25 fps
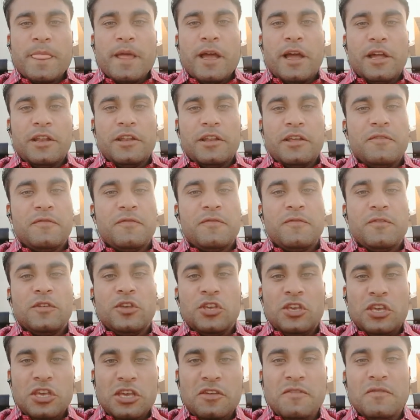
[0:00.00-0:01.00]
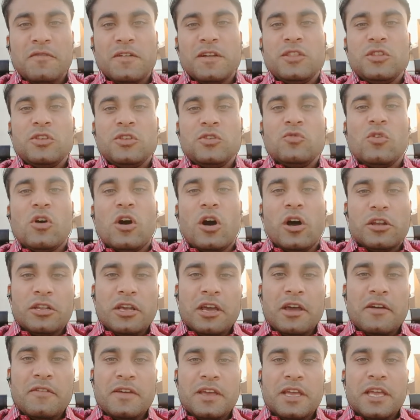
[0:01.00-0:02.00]
and if even you aren't
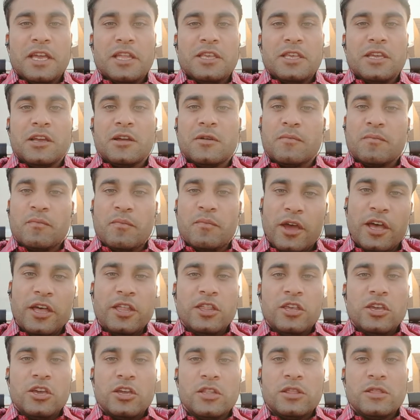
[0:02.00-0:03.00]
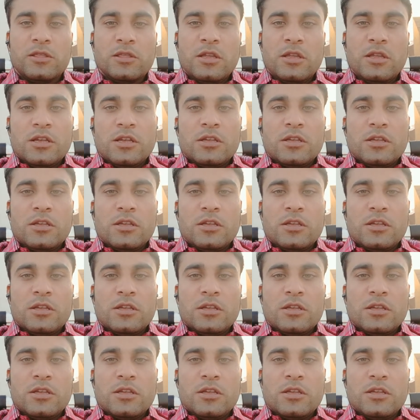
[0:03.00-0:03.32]
having any companion,